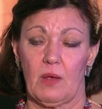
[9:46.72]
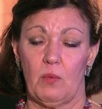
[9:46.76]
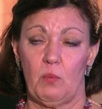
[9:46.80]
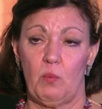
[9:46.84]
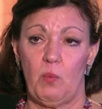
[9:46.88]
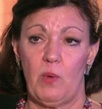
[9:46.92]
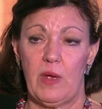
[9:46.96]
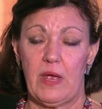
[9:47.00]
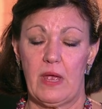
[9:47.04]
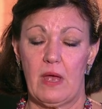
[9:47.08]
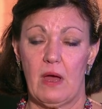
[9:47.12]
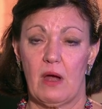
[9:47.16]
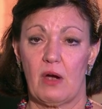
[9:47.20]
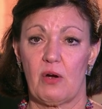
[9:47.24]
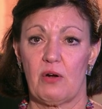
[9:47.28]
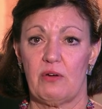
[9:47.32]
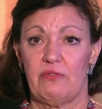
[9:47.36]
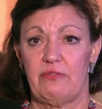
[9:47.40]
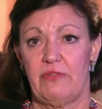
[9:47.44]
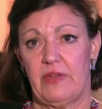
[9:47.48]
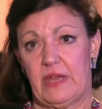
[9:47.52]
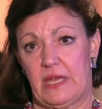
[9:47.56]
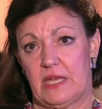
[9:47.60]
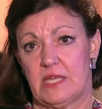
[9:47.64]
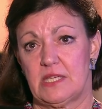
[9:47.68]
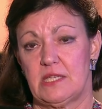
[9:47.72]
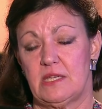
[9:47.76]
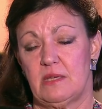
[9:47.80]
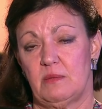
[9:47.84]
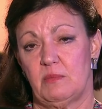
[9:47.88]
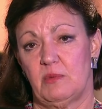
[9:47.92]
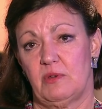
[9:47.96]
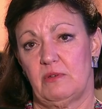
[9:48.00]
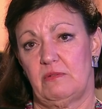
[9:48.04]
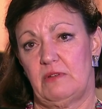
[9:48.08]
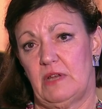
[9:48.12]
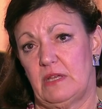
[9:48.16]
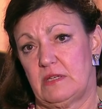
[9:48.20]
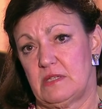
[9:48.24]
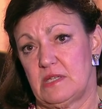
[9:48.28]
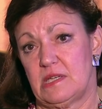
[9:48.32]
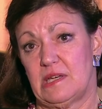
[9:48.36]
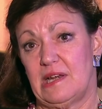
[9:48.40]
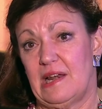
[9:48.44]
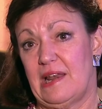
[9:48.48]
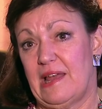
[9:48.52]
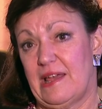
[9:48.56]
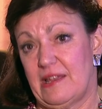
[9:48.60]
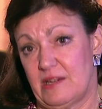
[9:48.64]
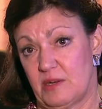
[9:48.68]
We are a victim of
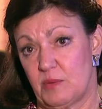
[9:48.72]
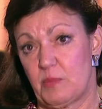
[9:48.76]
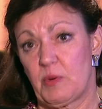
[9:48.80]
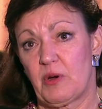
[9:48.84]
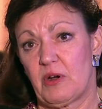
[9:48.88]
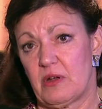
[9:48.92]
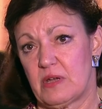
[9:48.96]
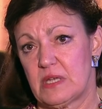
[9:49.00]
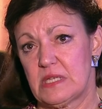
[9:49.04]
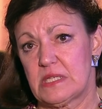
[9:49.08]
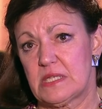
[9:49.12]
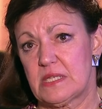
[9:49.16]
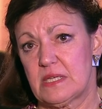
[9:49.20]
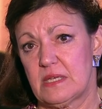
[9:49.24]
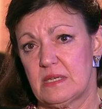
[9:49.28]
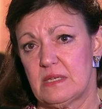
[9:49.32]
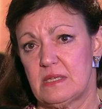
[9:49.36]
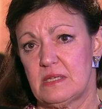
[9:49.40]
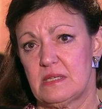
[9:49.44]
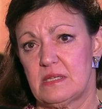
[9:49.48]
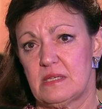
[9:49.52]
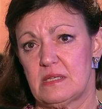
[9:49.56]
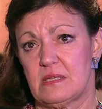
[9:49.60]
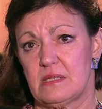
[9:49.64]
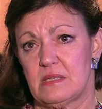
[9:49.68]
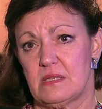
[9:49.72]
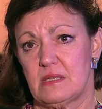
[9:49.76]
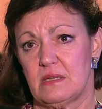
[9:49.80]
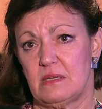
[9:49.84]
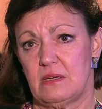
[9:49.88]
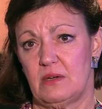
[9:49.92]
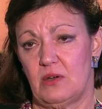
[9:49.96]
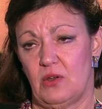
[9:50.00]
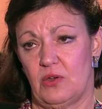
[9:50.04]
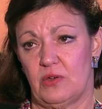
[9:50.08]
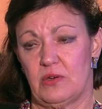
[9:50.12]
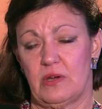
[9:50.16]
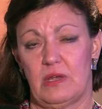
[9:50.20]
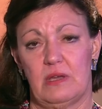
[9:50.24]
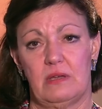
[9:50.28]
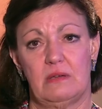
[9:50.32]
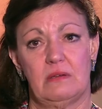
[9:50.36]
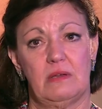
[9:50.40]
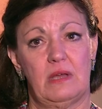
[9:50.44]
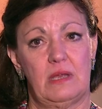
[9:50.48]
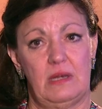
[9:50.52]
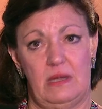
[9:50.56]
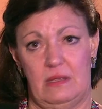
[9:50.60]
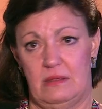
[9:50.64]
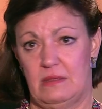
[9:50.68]
London land prices, not
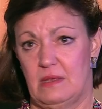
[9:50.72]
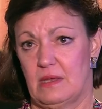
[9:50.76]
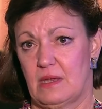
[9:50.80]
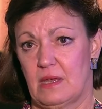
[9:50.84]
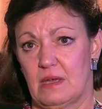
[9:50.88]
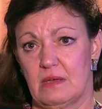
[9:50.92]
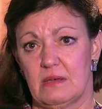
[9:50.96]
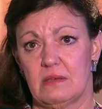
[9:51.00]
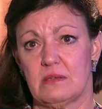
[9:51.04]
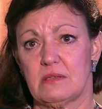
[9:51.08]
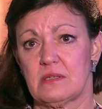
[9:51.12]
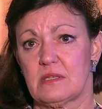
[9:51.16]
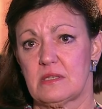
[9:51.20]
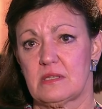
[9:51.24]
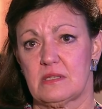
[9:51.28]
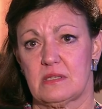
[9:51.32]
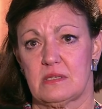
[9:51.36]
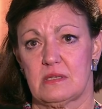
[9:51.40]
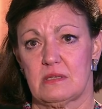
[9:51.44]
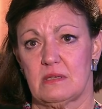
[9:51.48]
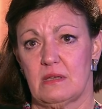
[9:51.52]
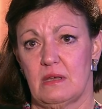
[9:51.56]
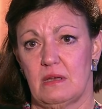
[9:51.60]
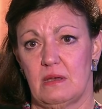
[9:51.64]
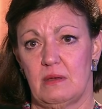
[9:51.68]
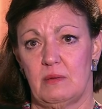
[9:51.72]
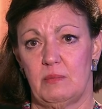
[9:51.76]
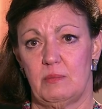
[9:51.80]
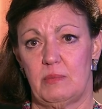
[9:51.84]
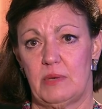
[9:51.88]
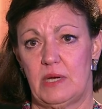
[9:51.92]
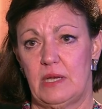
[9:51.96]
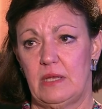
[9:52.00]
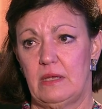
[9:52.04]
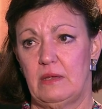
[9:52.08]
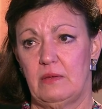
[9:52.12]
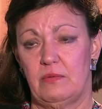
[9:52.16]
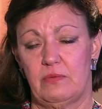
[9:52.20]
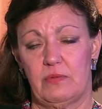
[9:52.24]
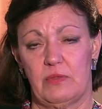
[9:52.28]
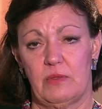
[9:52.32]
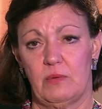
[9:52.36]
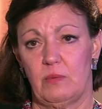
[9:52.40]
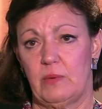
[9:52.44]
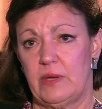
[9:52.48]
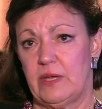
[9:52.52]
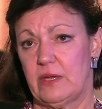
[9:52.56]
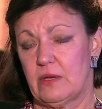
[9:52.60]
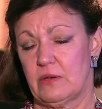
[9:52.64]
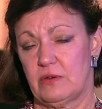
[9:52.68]
anything else. I believe that
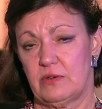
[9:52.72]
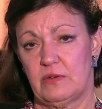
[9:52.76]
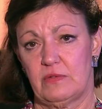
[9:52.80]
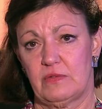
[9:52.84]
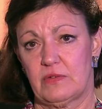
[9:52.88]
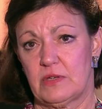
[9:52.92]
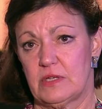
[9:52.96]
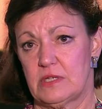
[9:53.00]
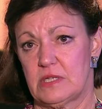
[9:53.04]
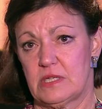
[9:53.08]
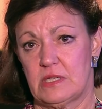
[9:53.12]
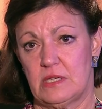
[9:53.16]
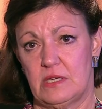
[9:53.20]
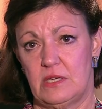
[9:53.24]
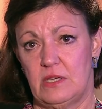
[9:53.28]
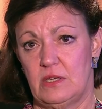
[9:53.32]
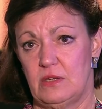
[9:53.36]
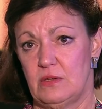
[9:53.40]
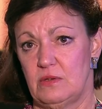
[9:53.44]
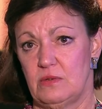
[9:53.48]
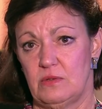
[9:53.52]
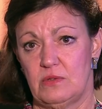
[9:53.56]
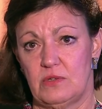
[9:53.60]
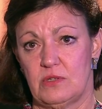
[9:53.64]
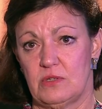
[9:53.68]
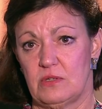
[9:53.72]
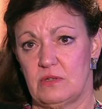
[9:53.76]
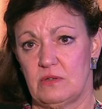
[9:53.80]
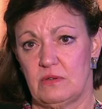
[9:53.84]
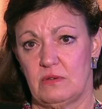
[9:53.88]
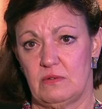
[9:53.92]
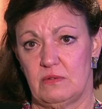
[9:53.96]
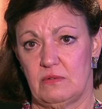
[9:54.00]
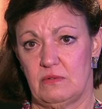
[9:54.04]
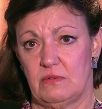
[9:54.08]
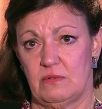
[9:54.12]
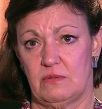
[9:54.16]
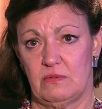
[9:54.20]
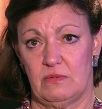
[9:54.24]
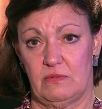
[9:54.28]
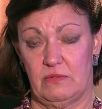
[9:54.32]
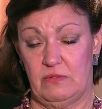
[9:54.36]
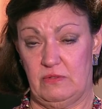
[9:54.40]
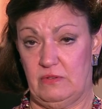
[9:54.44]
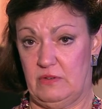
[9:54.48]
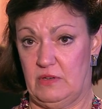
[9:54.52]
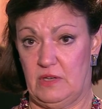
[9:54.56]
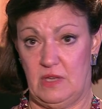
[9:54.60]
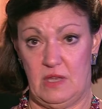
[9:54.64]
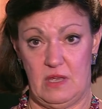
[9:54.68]
we could have continued
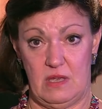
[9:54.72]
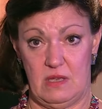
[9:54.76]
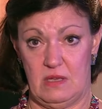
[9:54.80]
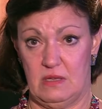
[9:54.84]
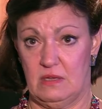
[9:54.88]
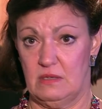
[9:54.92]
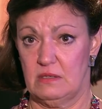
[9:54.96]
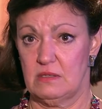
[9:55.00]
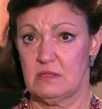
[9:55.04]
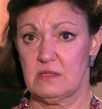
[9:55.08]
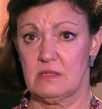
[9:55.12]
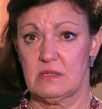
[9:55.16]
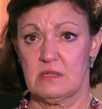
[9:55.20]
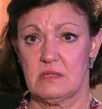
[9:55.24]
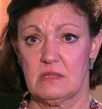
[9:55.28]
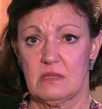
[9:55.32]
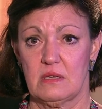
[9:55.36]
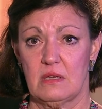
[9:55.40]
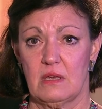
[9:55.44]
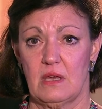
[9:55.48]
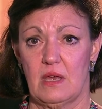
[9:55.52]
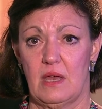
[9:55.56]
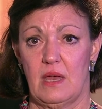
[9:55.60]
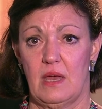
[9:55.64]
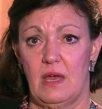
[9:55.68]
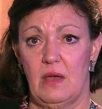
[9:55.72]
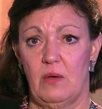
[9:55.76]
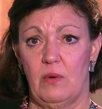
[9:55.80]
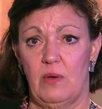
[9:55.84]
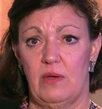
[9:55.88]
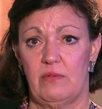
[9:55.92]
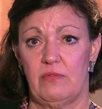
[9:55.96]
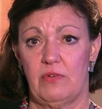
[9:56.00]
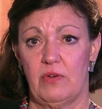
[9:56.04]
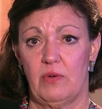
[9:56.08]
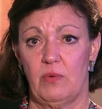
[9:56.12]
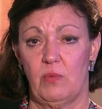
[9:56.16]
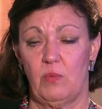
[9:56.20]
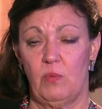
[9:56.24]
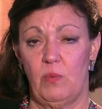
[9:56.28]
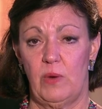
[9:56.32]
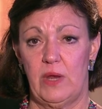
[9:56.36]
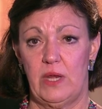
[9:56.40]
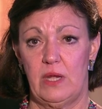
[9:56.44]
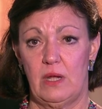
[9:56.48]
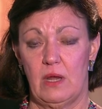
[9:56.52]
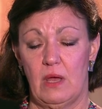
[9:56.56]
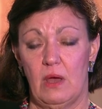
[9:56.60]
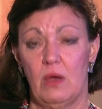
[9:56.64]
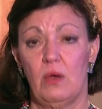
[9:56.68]
for years. However, we
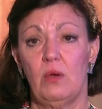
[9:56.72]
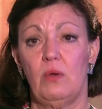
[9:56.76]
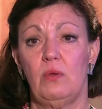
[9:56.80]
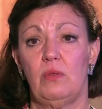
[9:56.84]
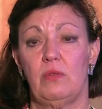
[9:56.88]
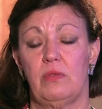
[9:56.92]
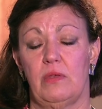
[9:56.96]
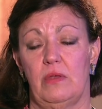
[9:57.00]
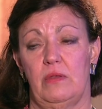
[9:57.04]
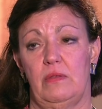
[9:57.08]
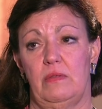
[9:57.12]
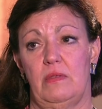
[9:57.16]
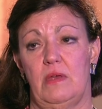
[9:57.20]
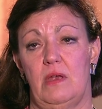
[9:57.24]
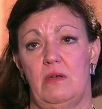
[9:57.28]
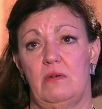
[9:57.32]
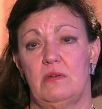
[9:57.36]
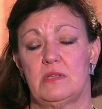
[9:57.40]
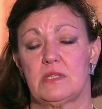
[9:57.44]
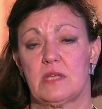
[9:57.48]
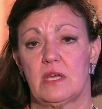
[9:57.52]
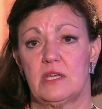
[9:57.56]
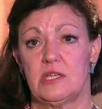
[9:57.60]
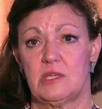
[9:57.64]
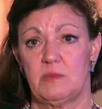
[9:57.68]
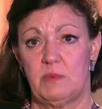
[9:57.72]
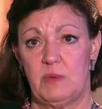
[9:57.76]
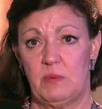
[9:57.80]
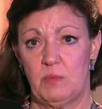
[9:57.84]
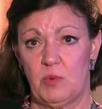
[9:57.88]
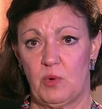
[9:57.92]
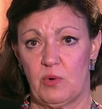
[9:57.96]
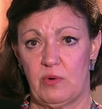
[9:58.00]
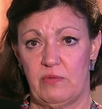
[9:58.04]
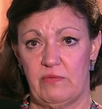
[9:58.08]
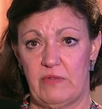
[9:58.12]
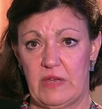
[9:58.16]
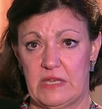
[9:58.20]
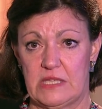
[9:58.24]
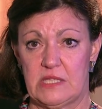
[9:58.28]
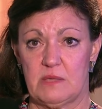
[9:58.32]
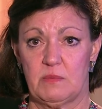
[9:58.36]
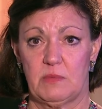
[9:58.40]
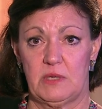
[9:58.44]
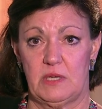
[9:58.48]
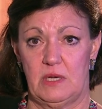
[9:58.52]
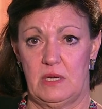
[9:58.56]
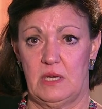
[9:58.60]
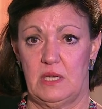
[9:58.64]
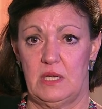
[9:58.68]
know that there is going to be more
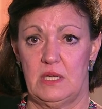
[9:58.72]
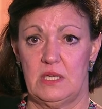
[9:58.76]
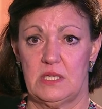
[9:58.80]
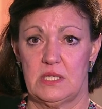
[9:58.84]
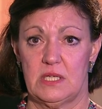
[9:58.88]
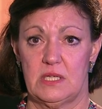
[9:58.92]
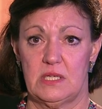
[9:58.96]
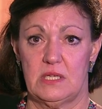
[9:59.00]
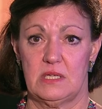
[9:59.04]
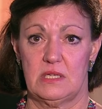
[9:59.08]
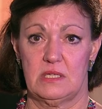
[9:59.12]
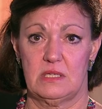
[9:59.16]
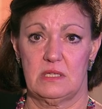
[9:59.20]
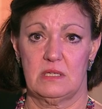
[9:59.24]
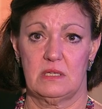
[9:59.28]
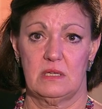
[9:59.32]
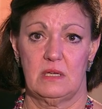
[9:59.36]
investment needed